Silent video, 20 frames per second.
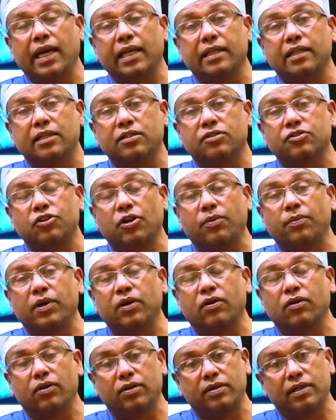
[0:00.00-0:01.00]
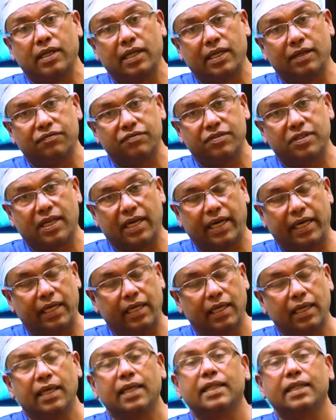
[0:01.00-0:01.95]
and the stomach on the left side.